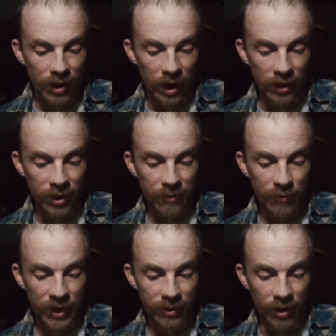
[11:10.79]
and they'd
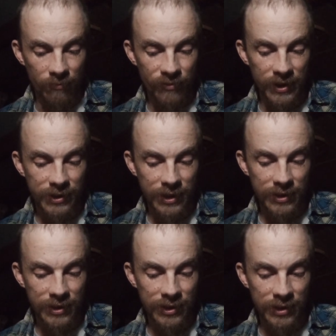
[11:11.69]
picked up this
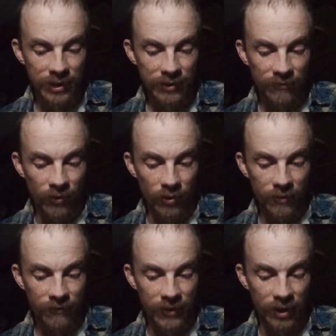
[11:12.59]
66
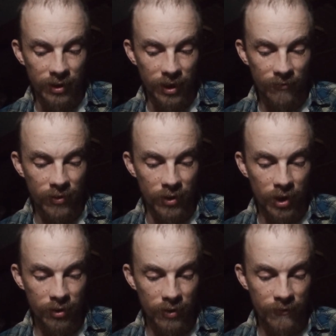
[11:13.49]
Ford Fairlane for a
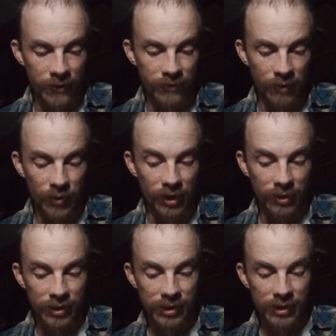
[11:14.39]
150
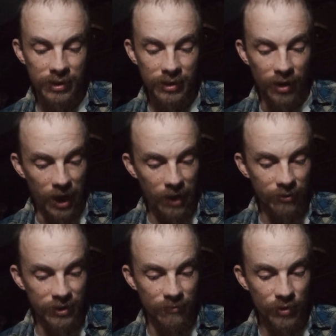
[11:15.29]
bucks. I
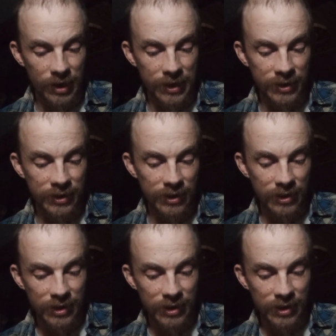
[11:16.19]
was impressed.